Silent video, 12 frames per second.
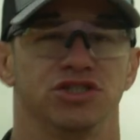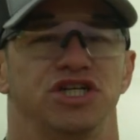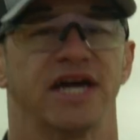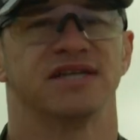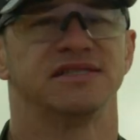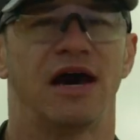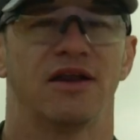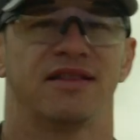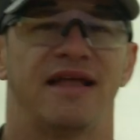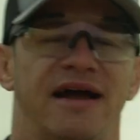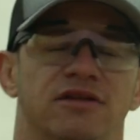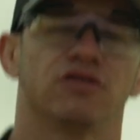check us out at
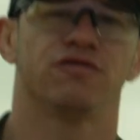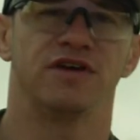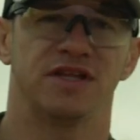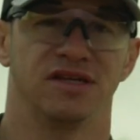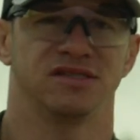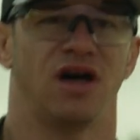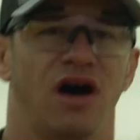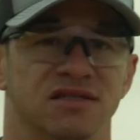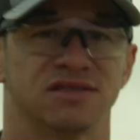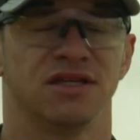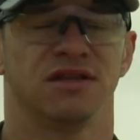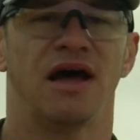
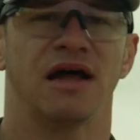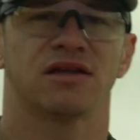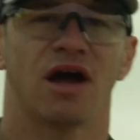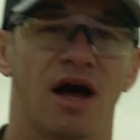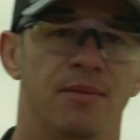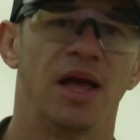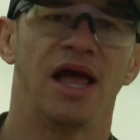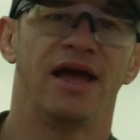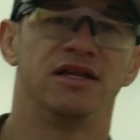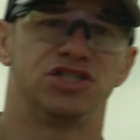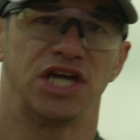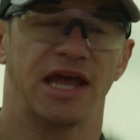tacticalfitnessaustin.com
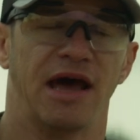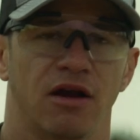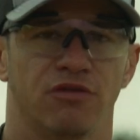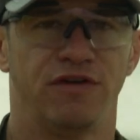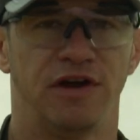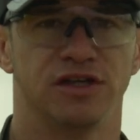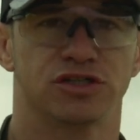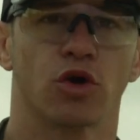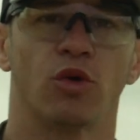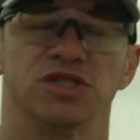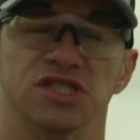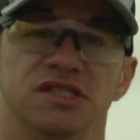and check out our various
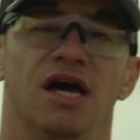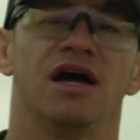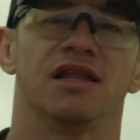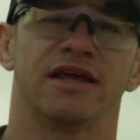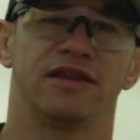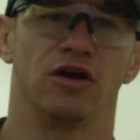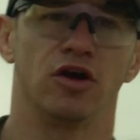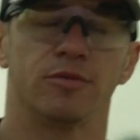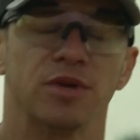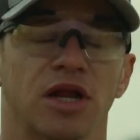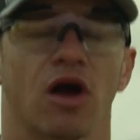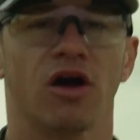courses like the
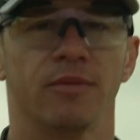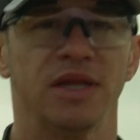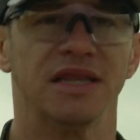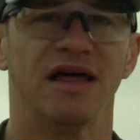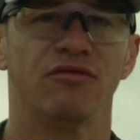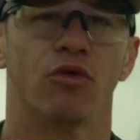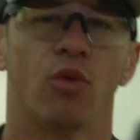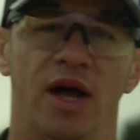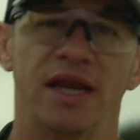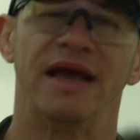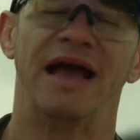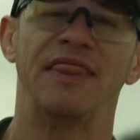Urban Carbine Level
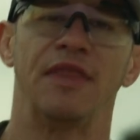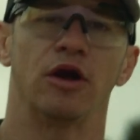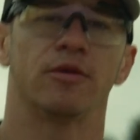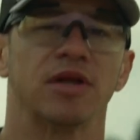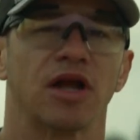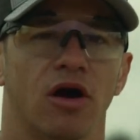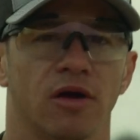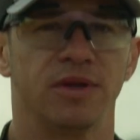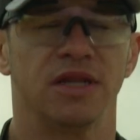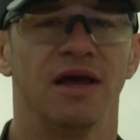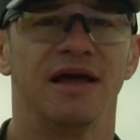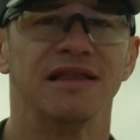1 and the Urban
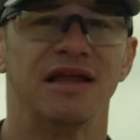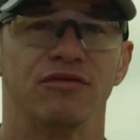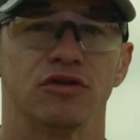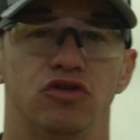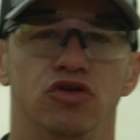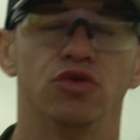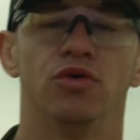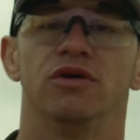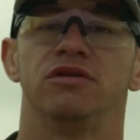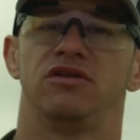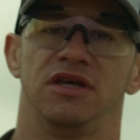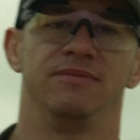Carbine Level 2
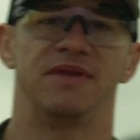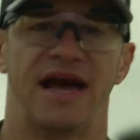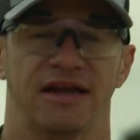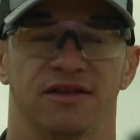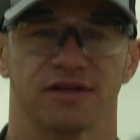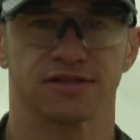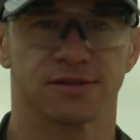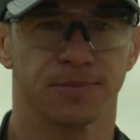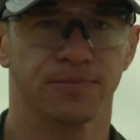Team Tactics.